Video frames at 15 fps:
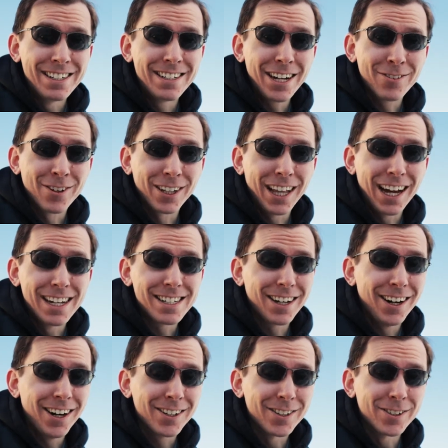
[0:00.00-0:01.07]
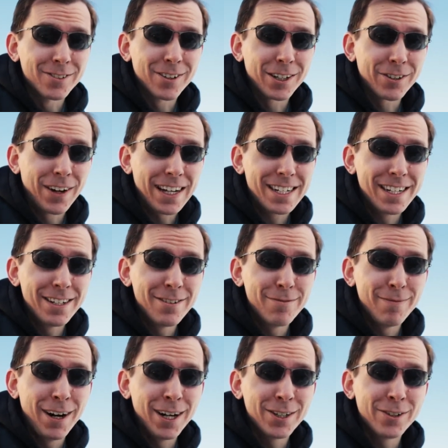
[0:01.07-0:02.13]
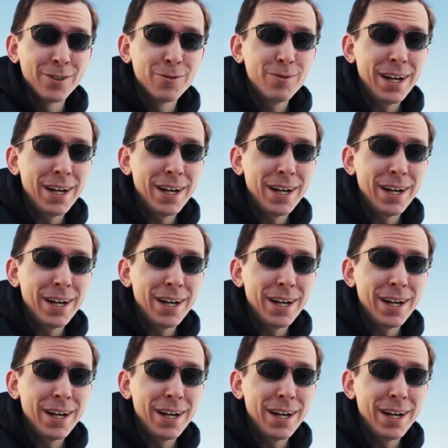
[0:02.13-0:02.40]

generalized auto regressive model